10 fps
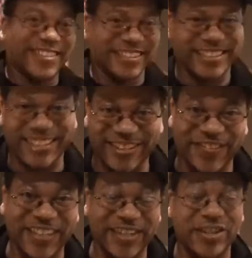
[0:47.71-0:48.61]
Cause she see this
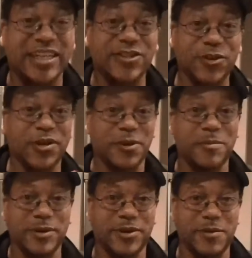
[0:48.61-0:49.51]
video, cause I told her I'm
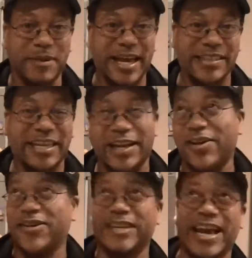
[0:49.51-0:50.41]
gonna put her on blast. She's like,
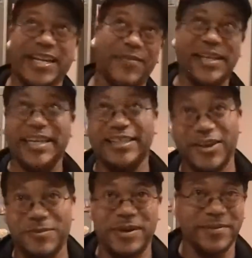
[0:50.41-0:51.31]
oh daddy, please,
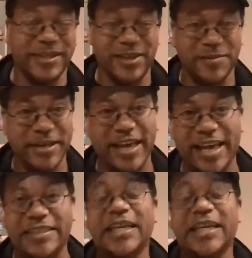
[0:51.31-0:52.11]
don't put me on blast.